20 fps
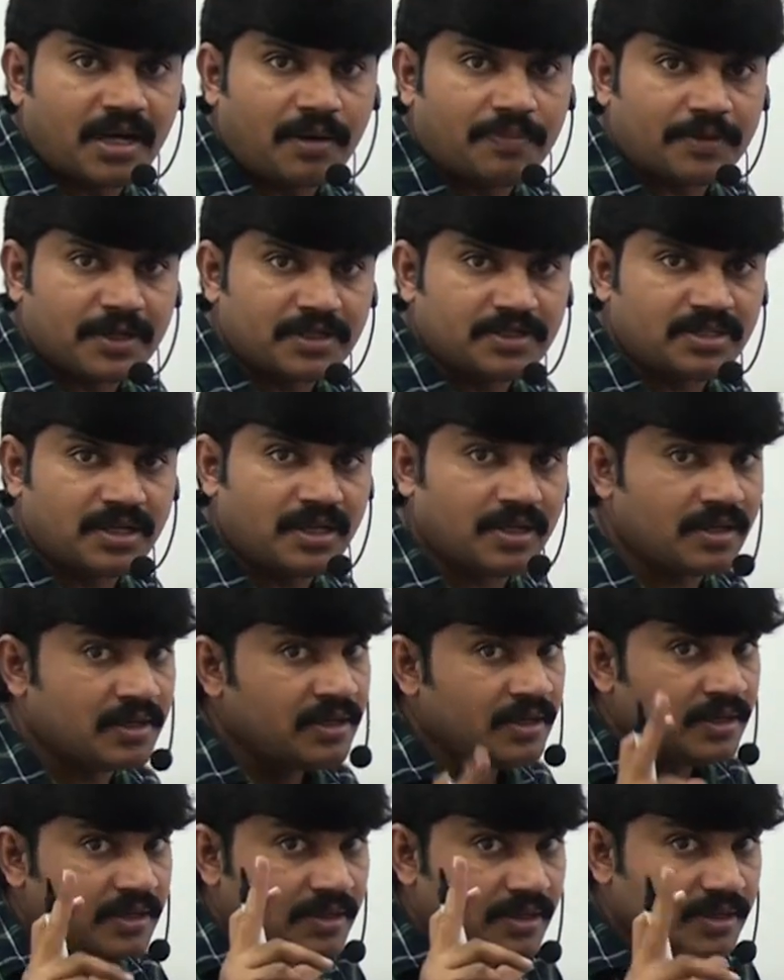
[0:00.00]
operation.
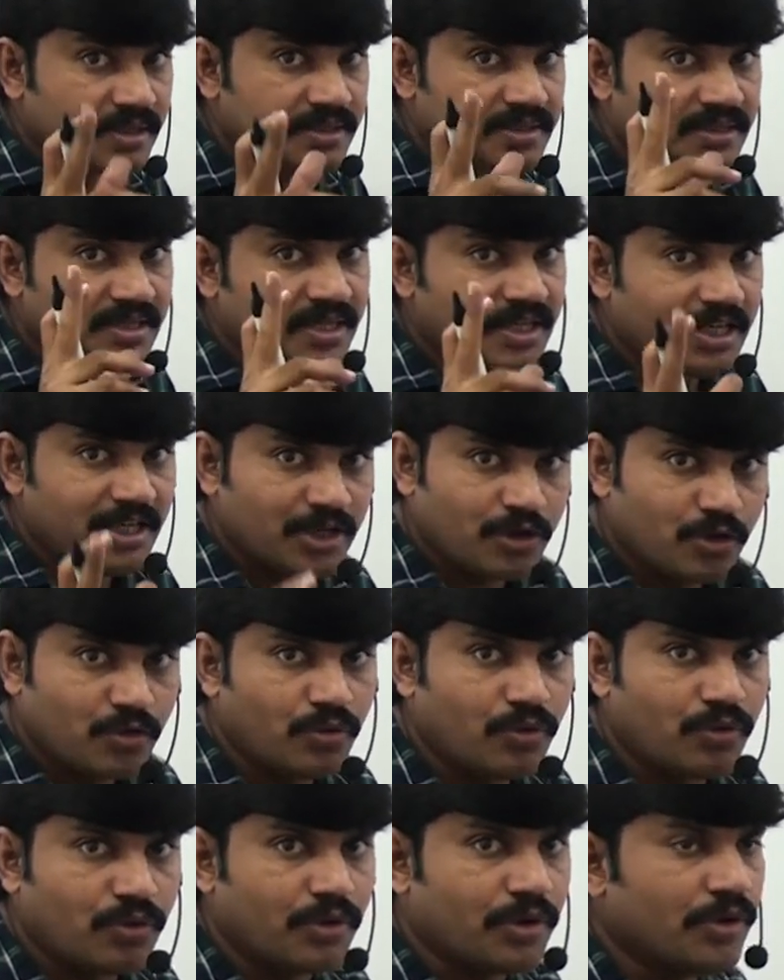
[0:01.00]
Risky
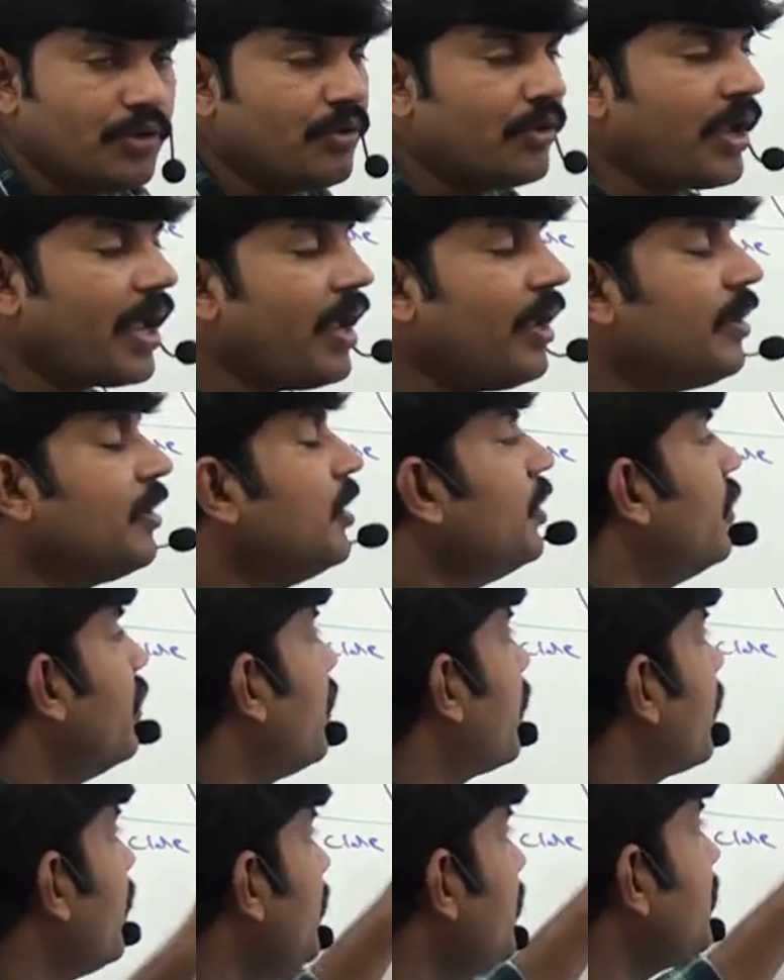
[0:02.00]
code. Okay,
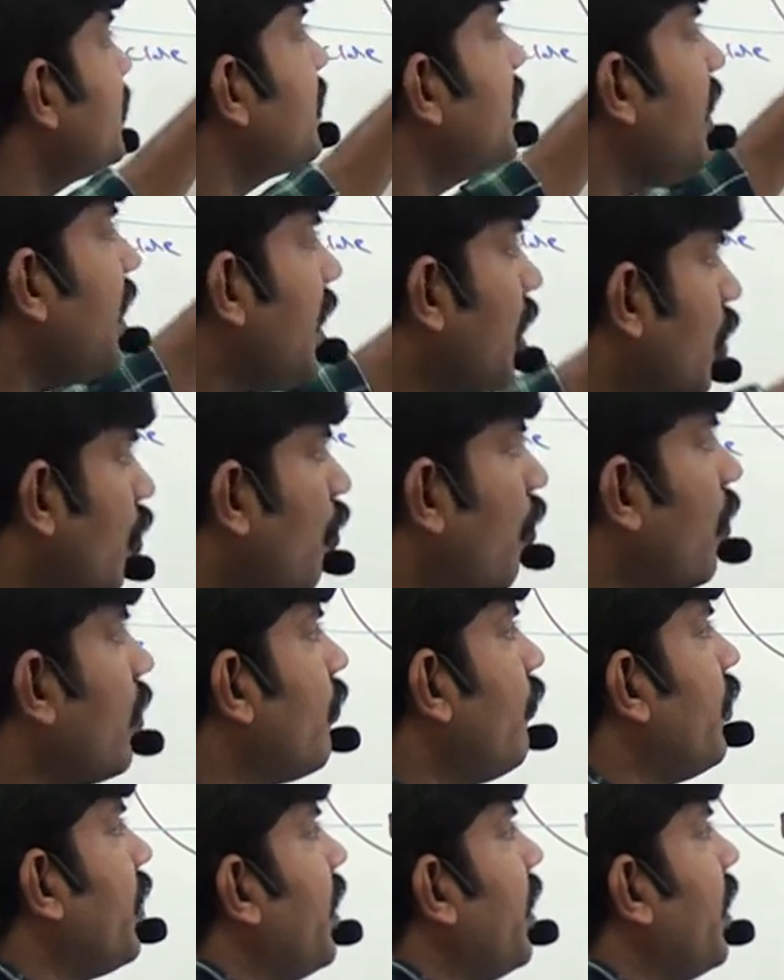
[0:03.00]
risky code we